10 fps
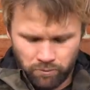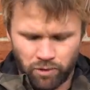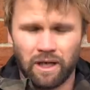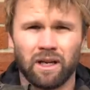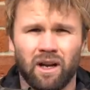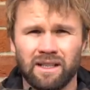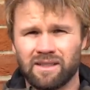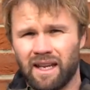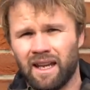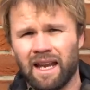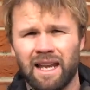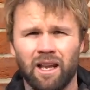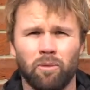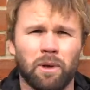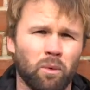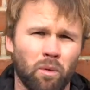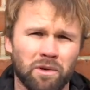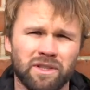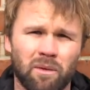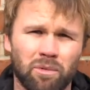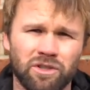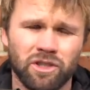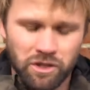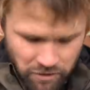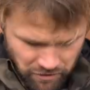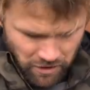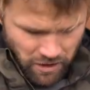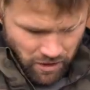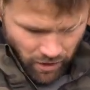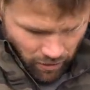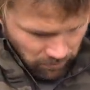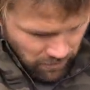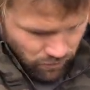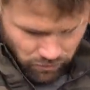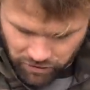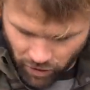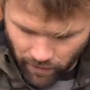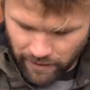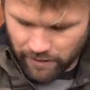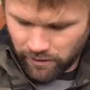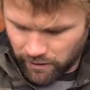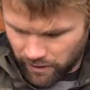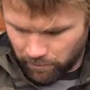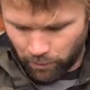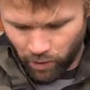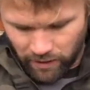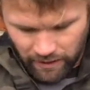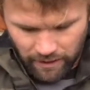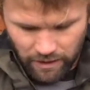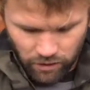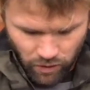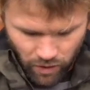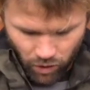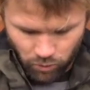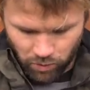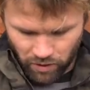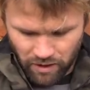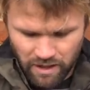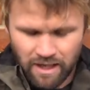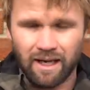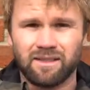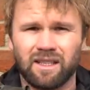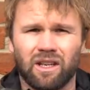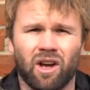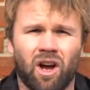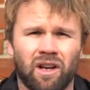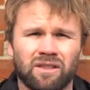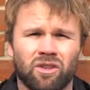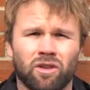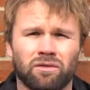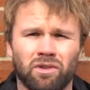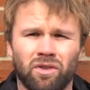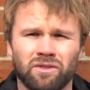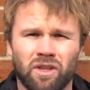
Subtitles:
Pretty nice in a little bit warmer temperatures. There's also a little pocket in here you can open and stick your harness hook through.